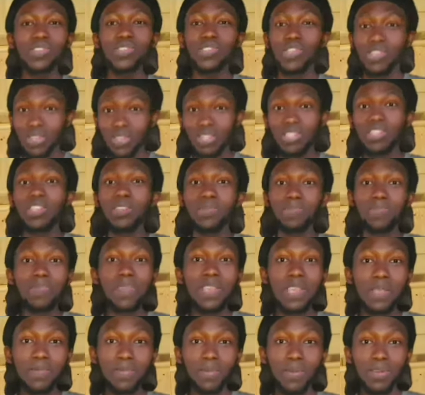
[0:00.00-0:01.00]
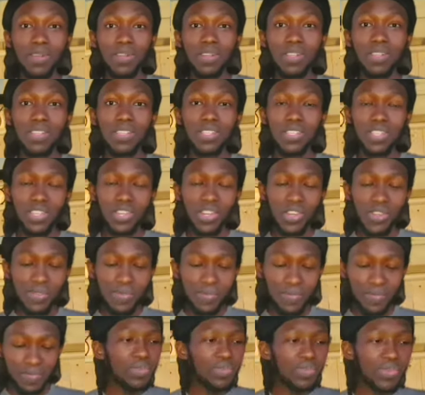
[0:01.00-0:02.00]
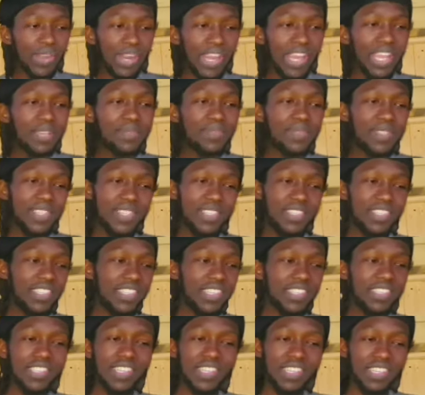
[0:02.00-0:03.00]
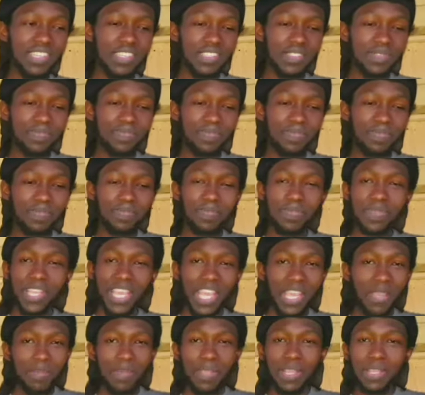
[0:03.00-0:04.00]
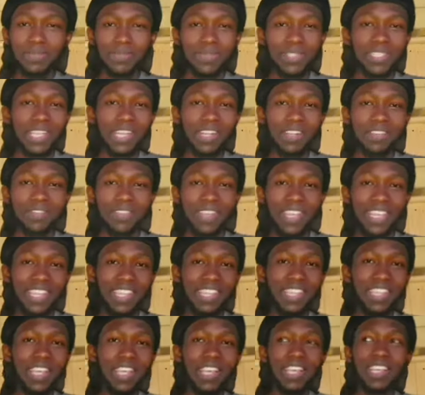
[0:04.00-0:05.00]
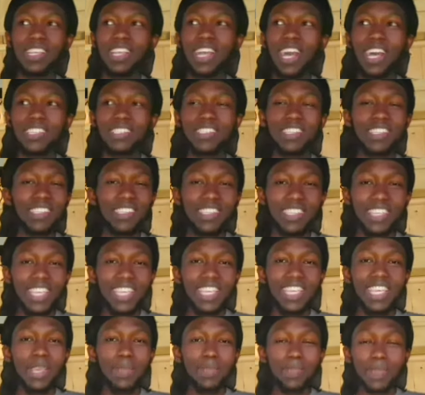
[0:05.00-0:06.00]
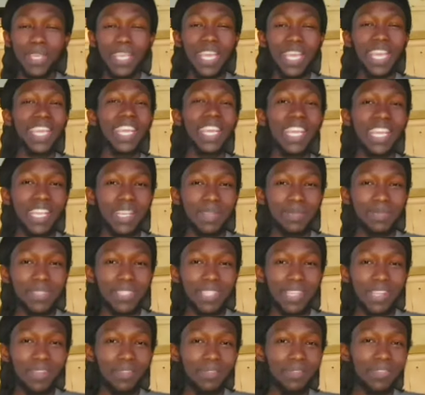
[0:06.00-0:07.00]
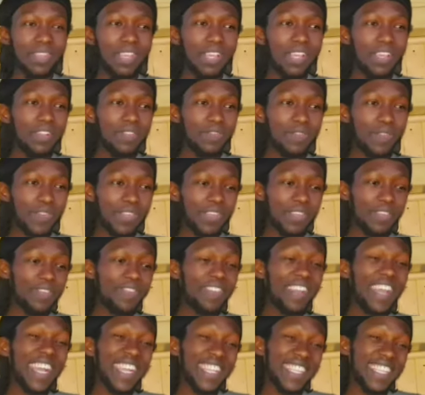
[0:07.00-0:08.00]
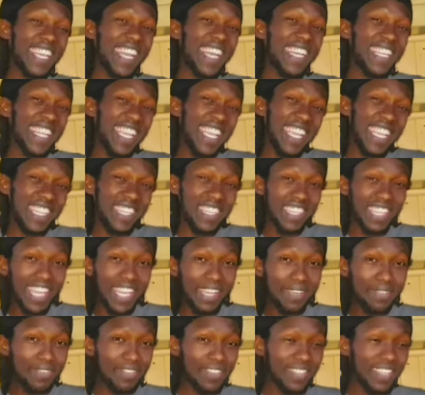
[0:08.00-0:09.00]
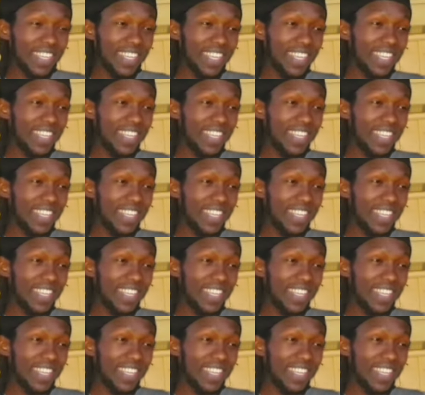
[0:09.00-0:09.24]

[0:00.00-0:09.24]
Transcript: you're good people, you know? Grimes is just gonna blame himself and constantly keep kicking himself for the fact that he left